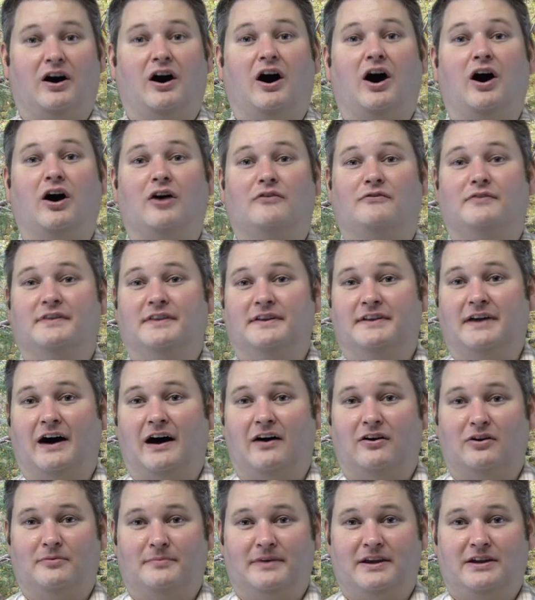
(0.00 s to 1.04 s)
off of the
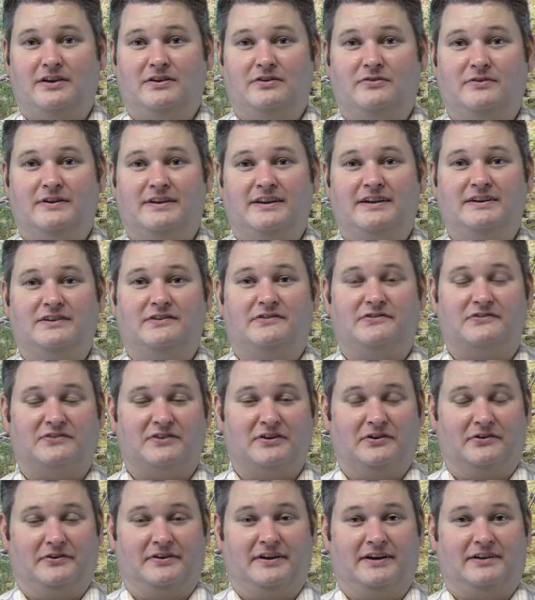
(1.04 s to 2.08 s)
dollar menu, and then you
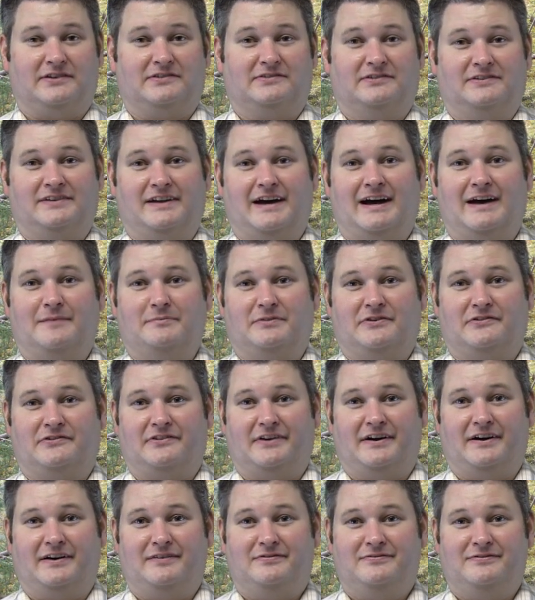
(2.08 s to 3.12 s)
still nickel and dime
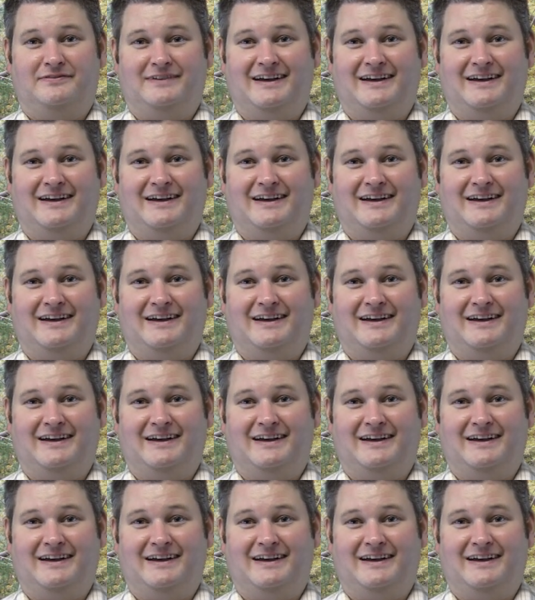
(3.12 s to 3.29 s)
yourself.